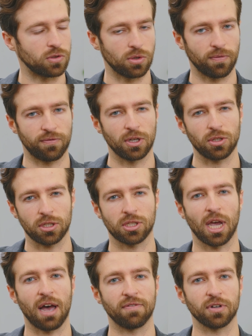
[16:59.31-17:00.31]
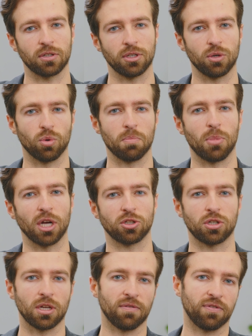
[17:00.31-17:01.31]
So philosophically, we're much
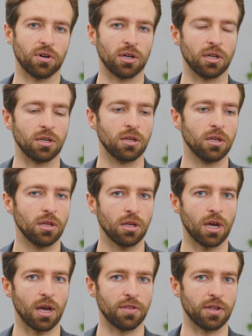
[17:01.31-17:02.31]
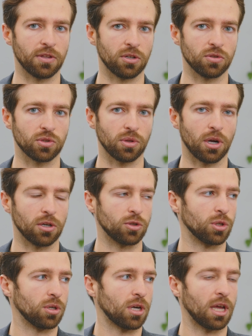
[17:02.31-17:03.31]
different than those
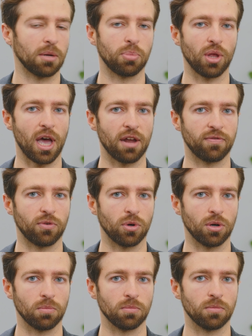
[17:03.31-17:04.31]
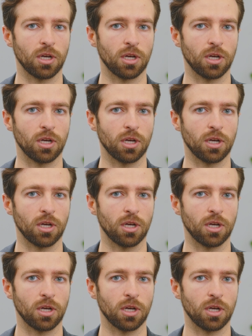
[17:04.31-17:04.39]
larger kind of platform